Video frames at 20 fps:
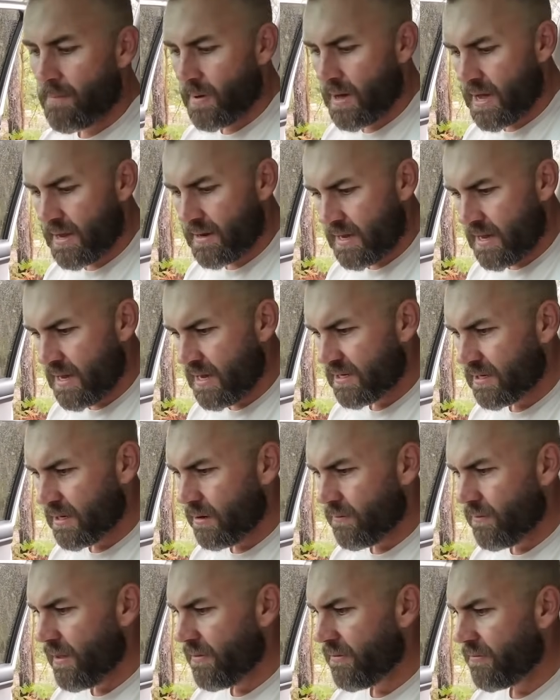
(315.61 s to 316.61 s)
But yeah, so
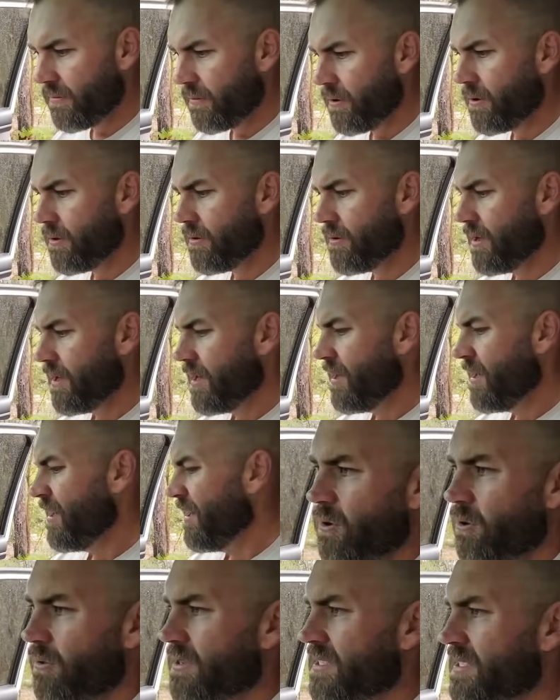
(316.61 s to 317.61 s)
I've run through
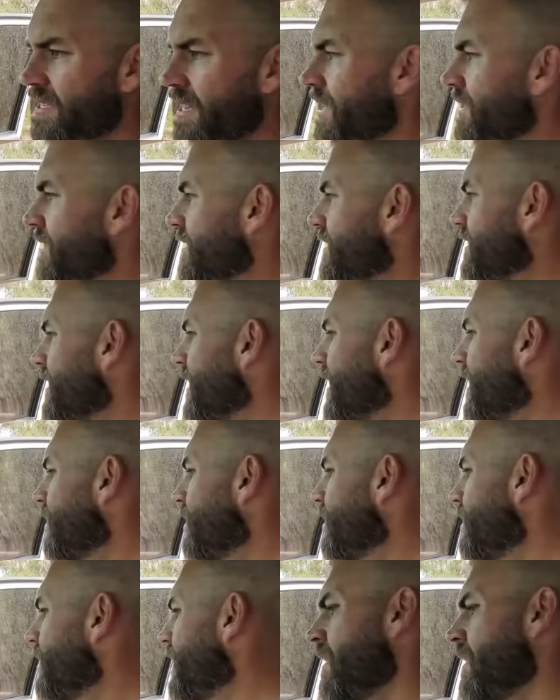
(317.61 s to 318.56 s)
all the standard stuff.